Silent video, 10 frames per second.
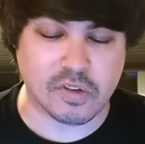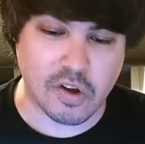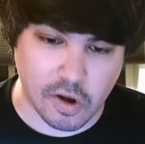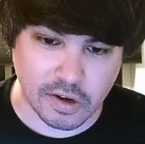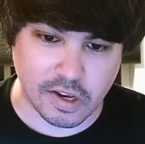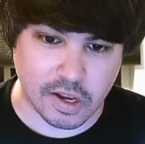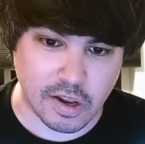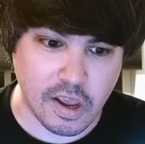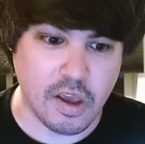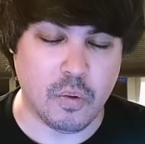content
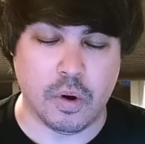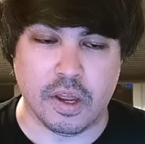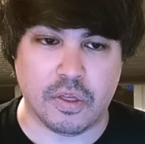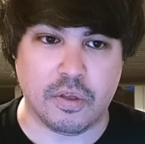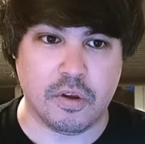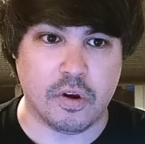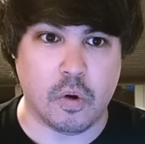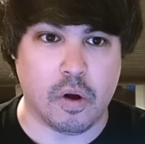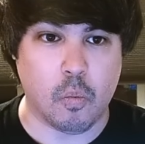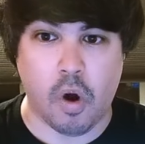with,
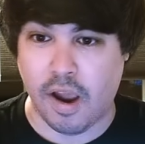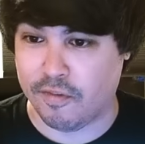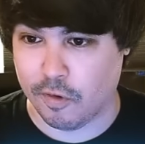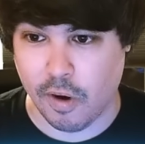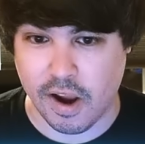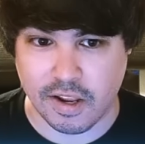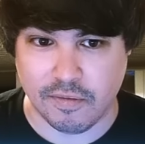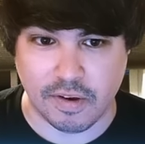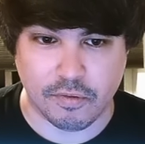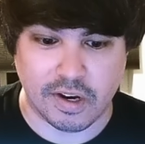a wide variety of
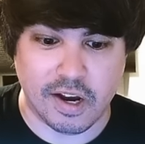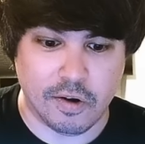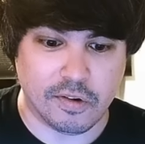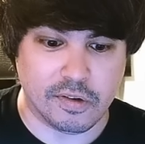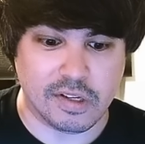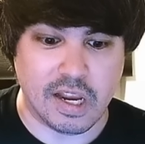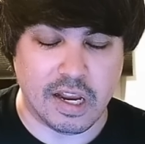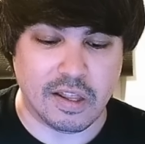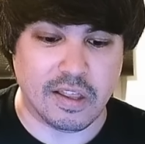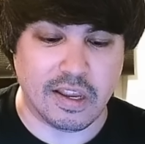different characters
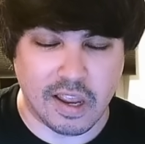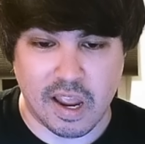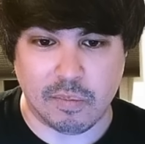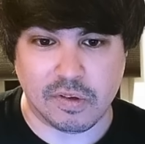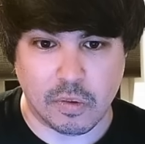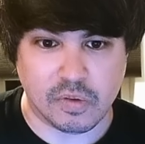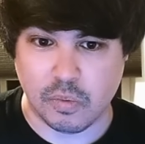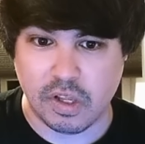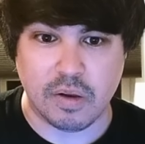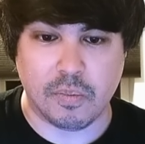in the game. So it's
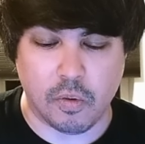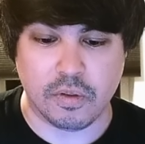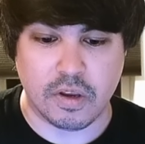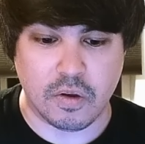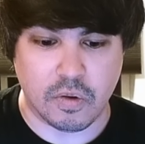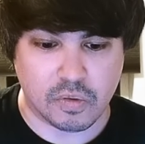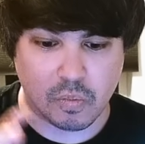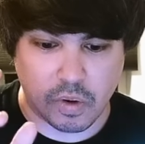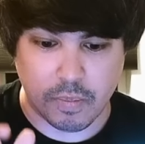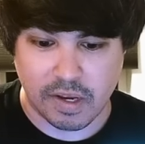really important that you use
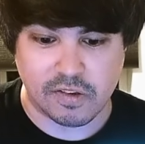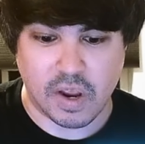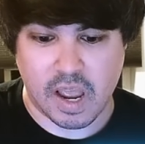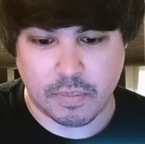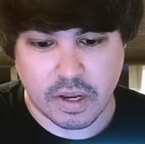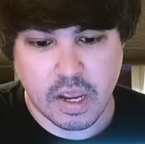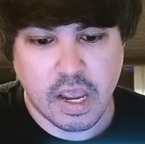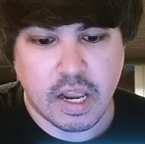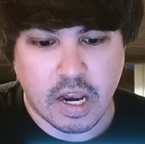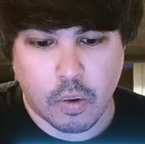what makes you happy.
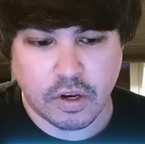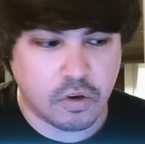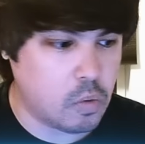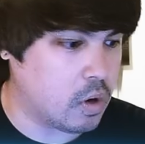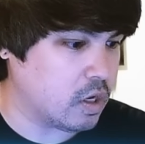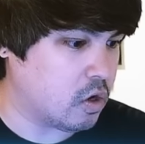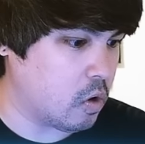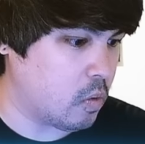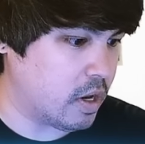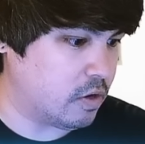Now, I do want to
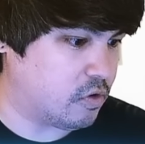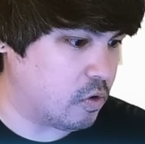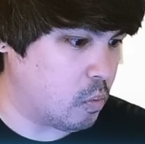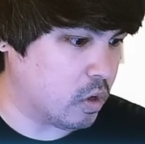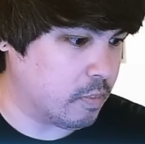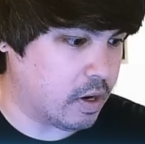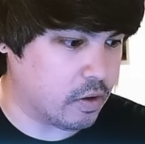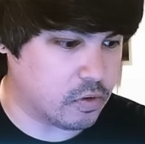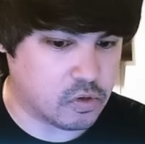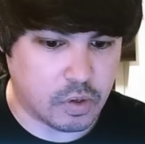go into one of my
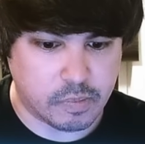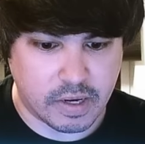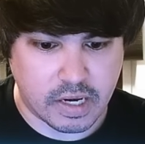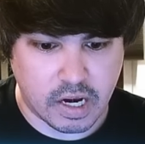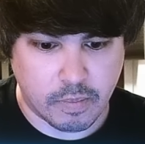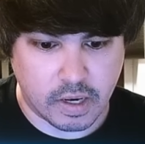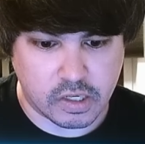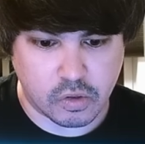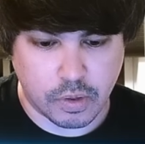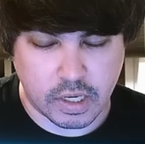other screens, my data mine
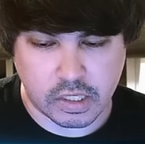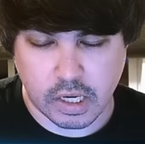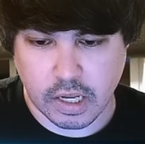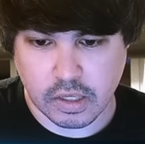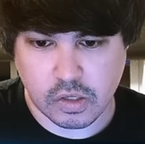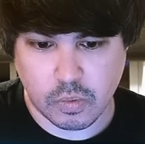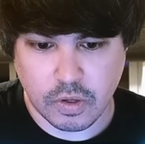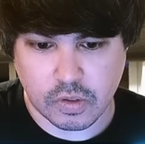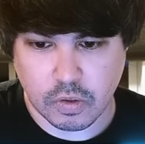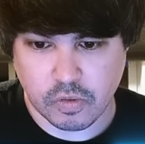screens. This is what I
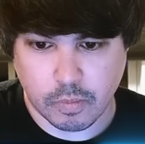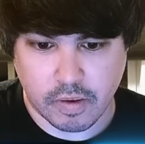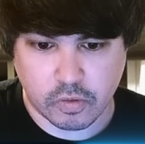used to use for Marvel